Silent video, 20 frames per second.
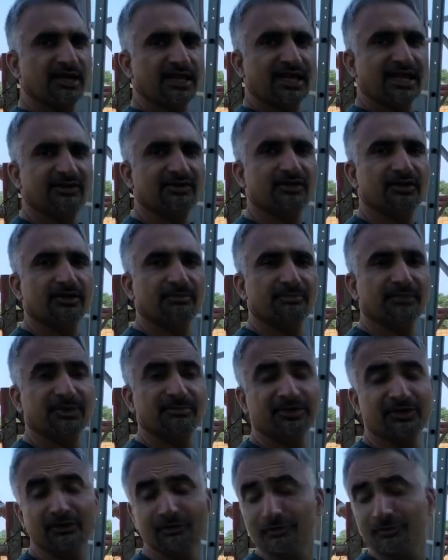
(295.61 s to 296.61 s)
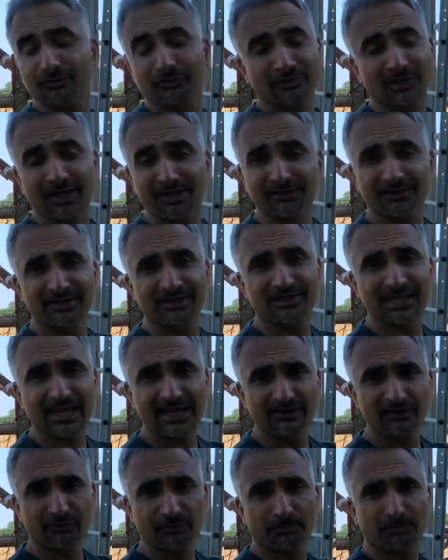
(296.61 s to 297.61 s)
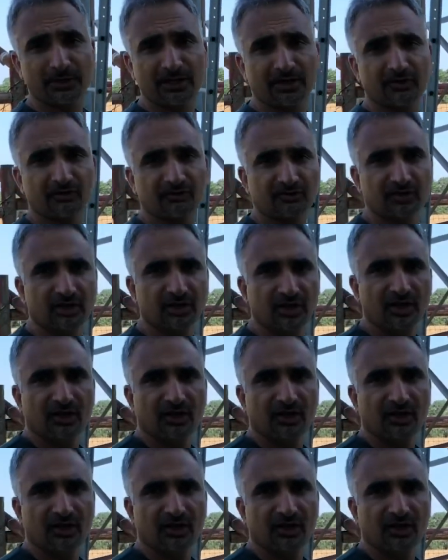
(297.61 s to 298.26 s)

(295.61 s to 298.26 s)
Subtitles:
and maybe you do not need any repairs.